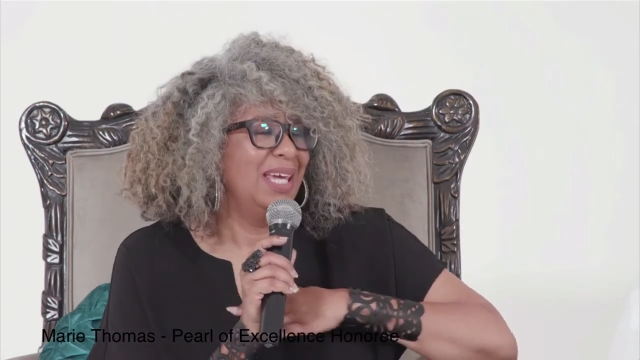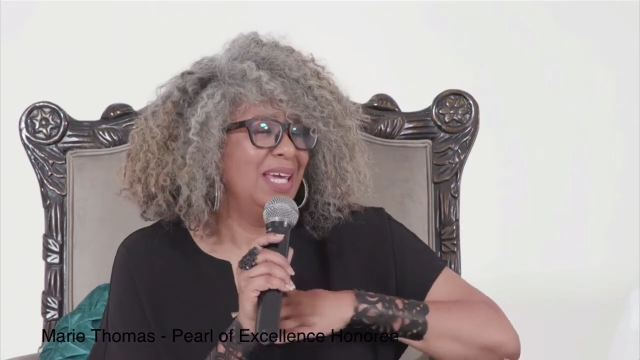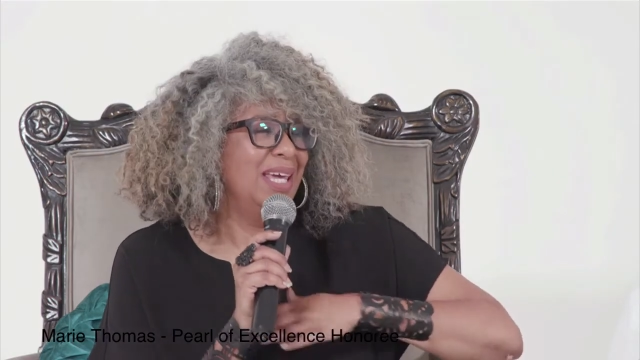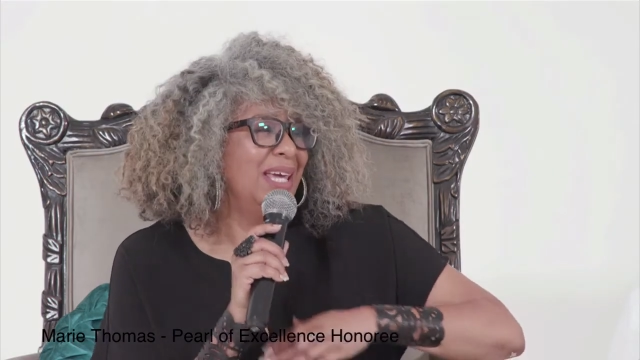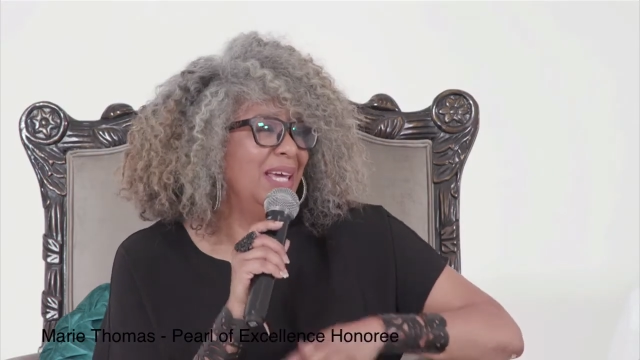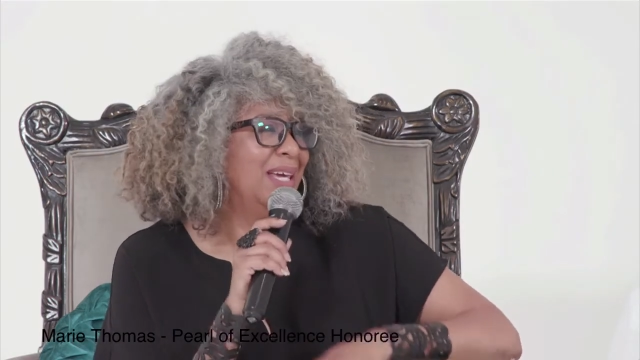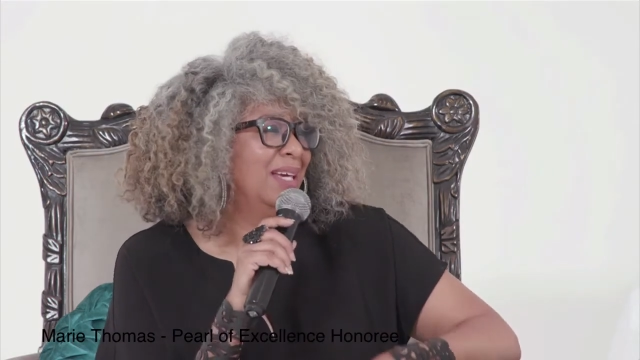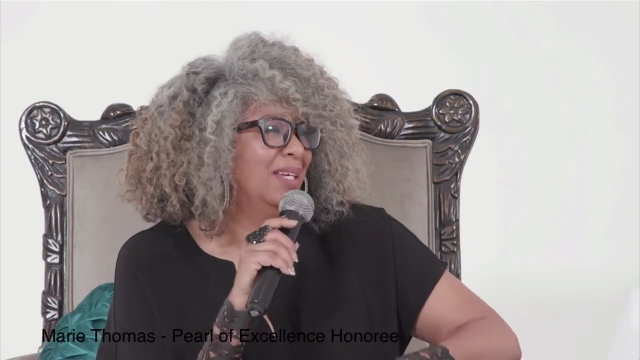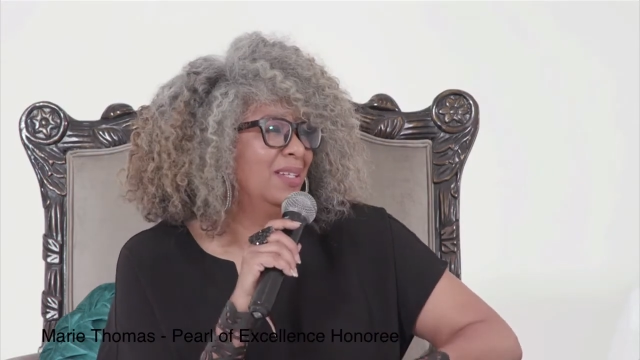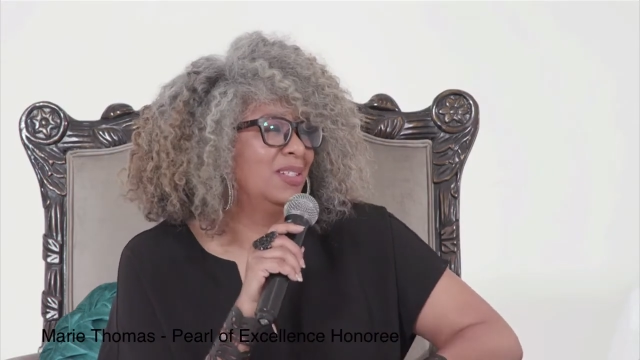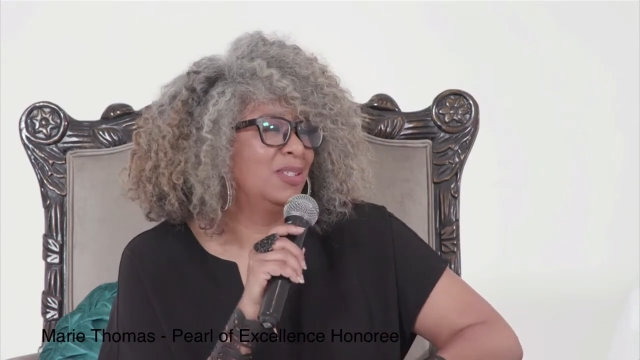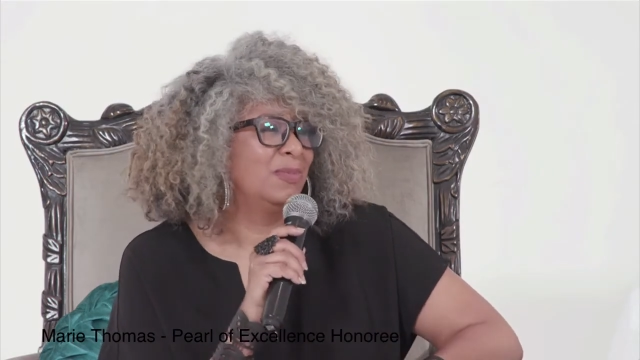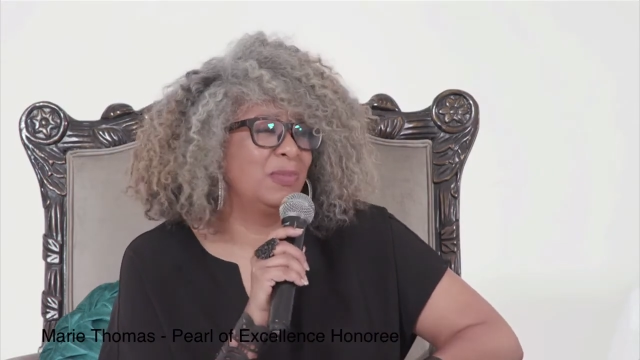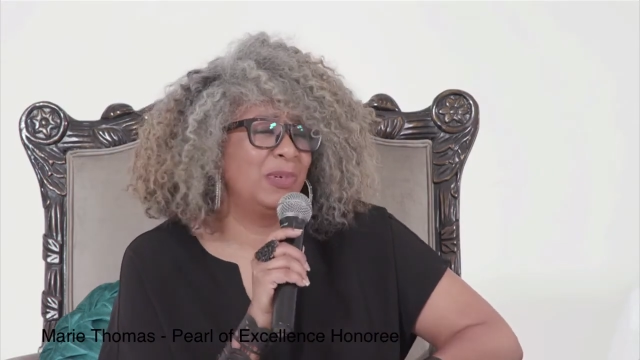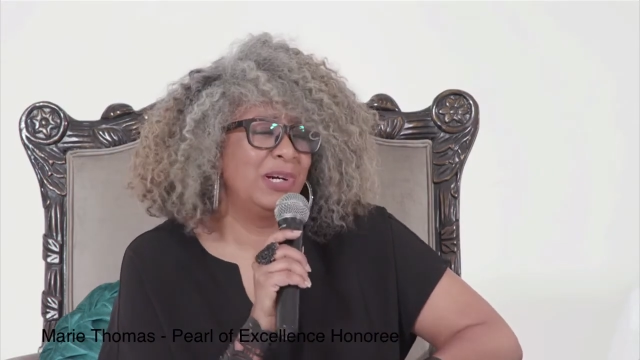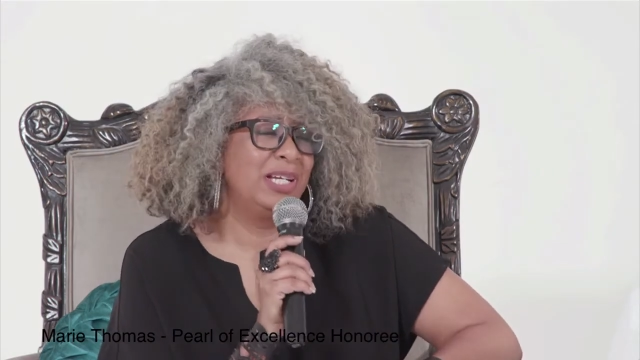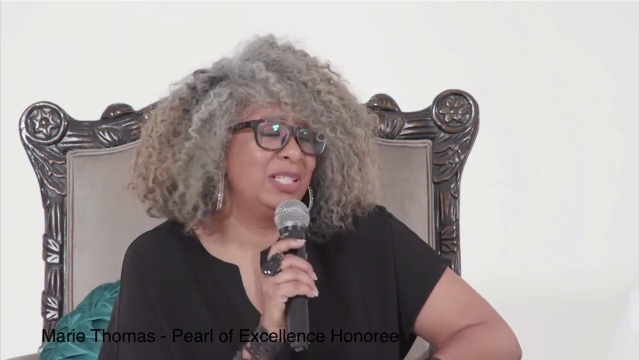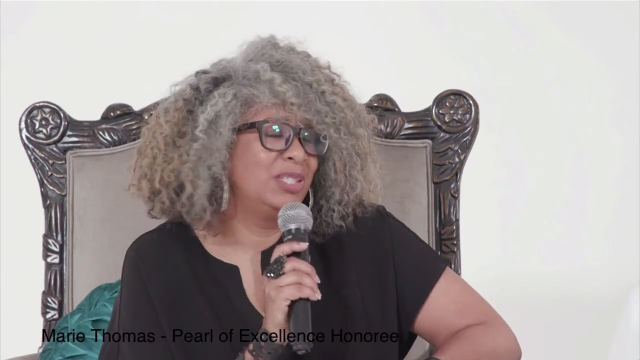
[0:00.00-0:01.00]
and
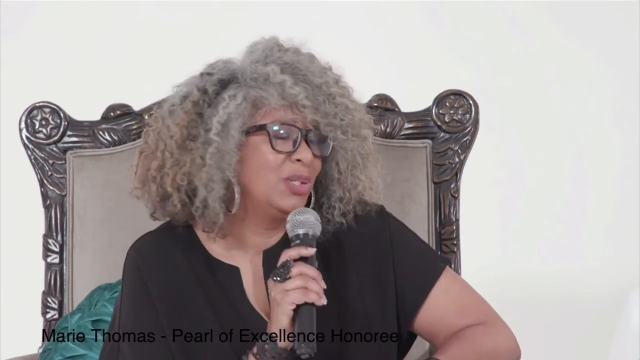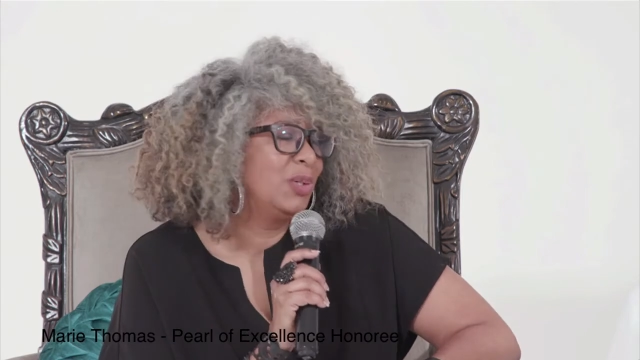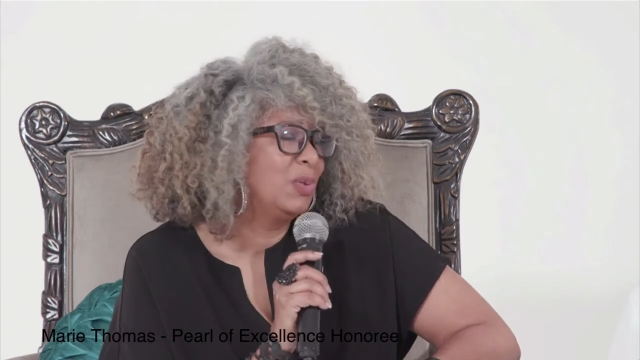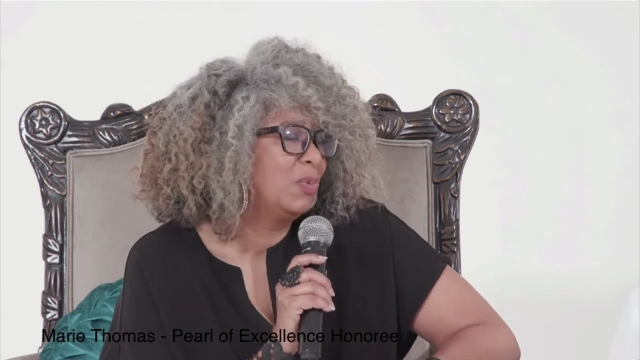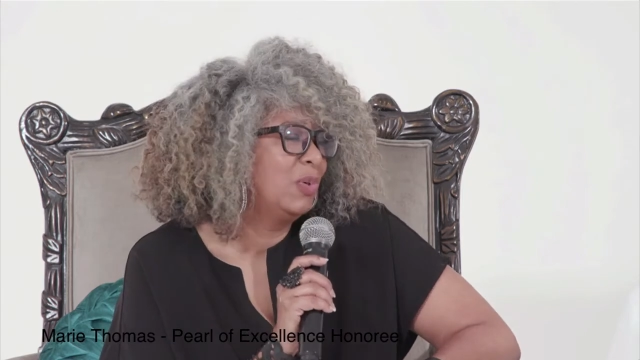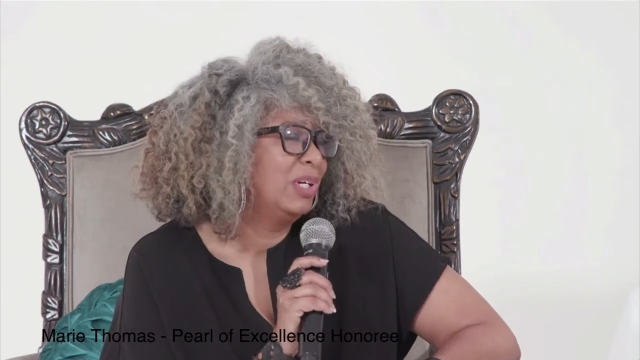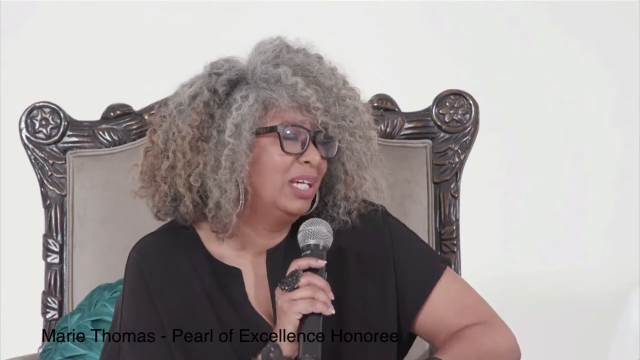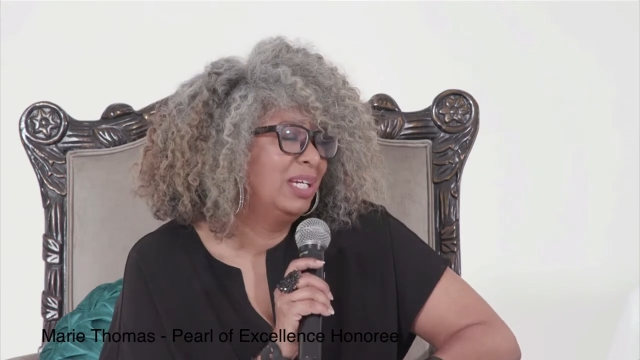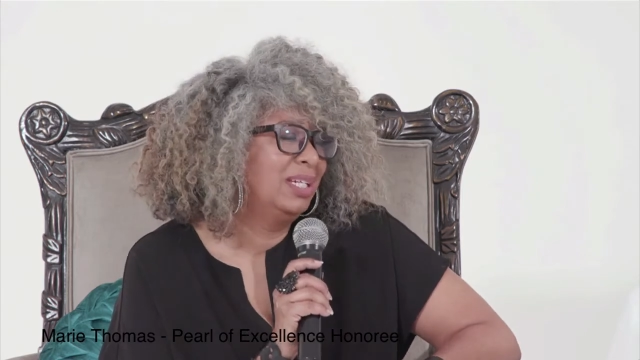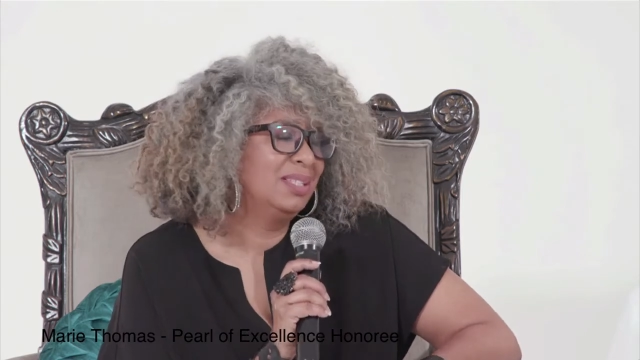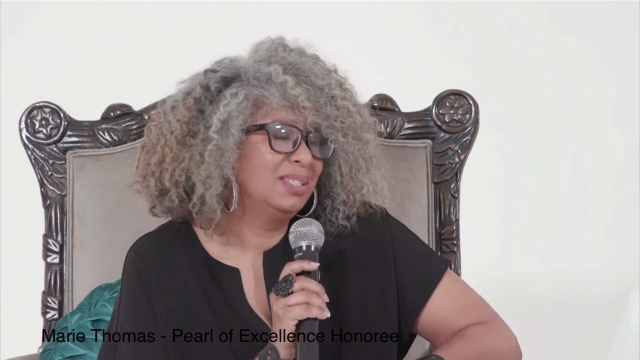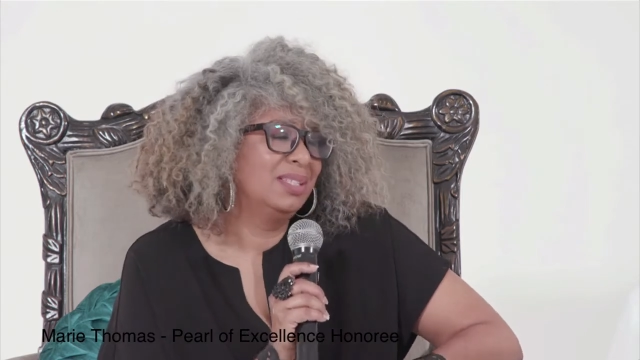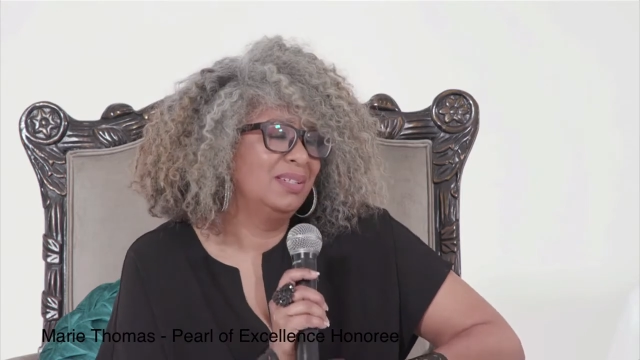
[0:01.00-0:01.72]
spread your wings.